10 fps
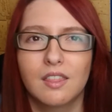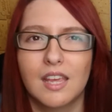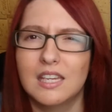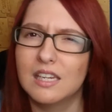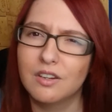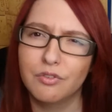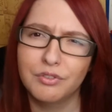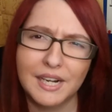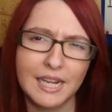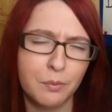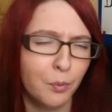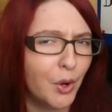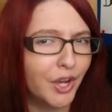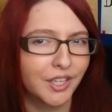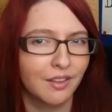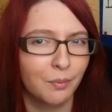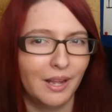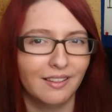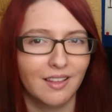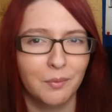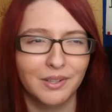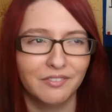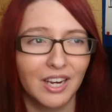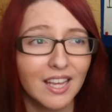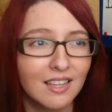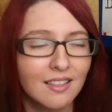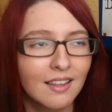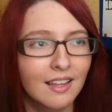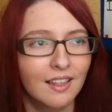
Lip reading: they didn't really work as well as I would have liked.